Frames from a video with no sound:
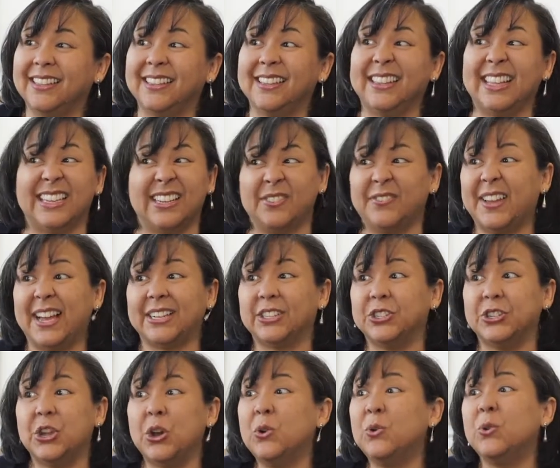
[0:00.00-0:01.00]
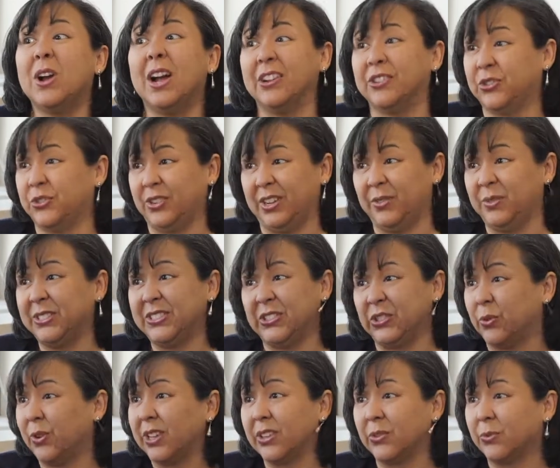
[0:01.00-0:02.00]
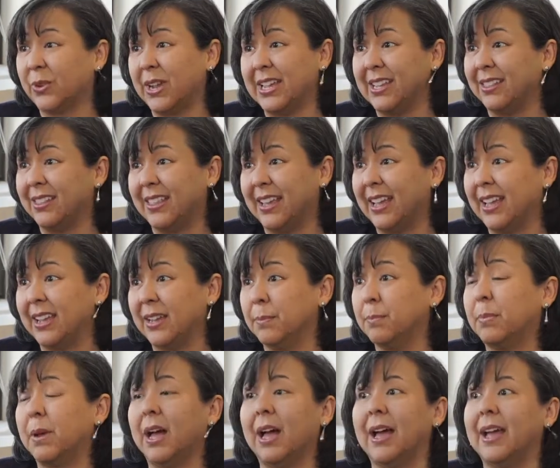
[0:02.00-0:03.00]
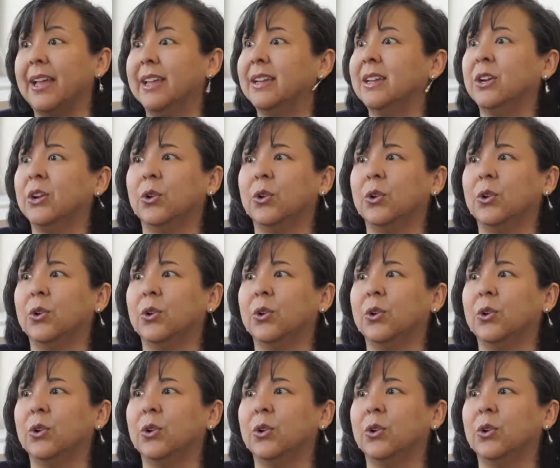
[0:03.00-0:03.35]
that, in fact, no country was doing the right thing by